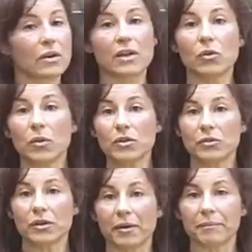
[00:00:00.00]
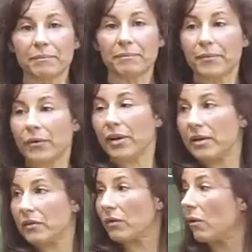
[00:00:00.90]
in the winter time.
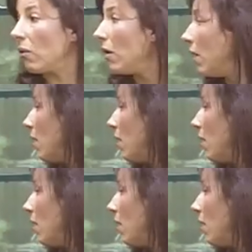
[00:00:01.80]
Okay, so